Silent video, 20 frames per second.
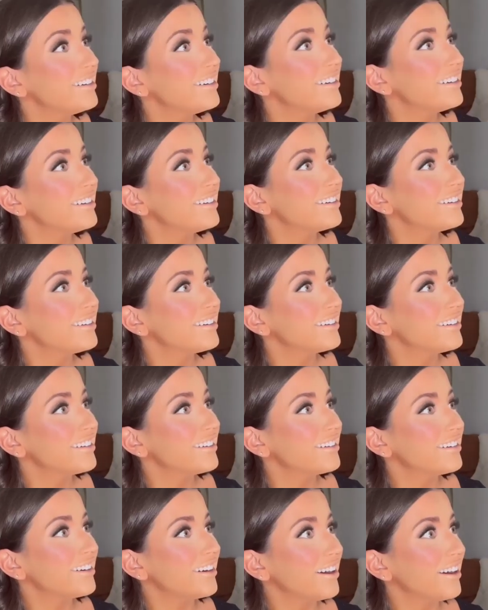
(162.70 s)
is Cookie.
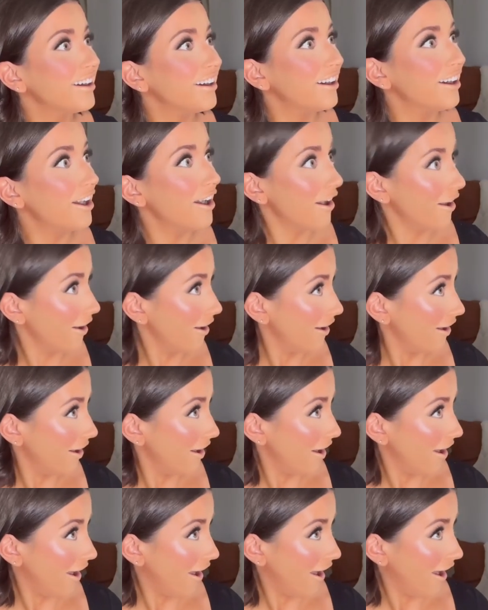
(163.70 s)
Look at her face when
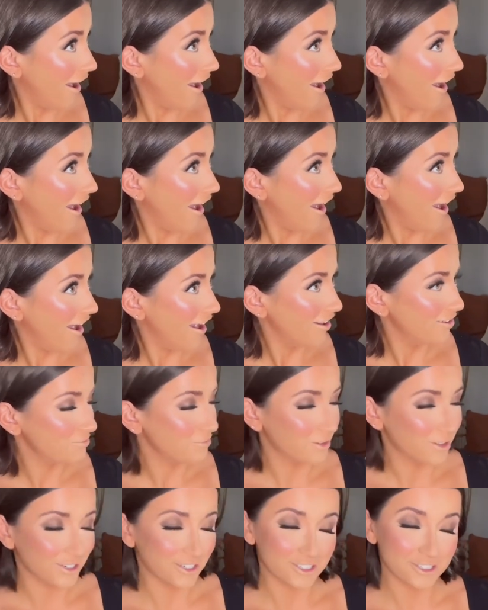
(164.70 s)
she turns.
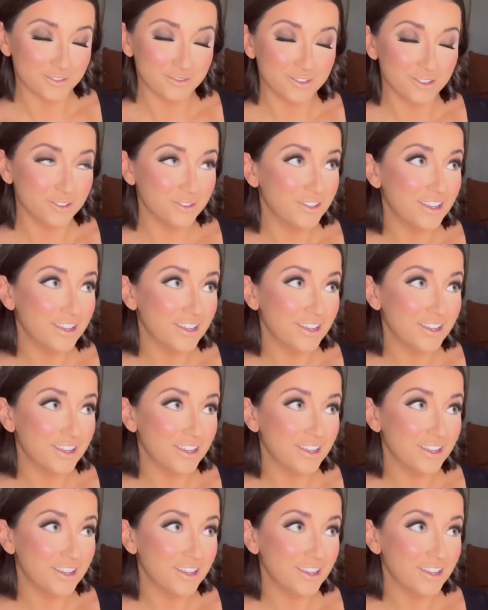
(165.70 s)
This is from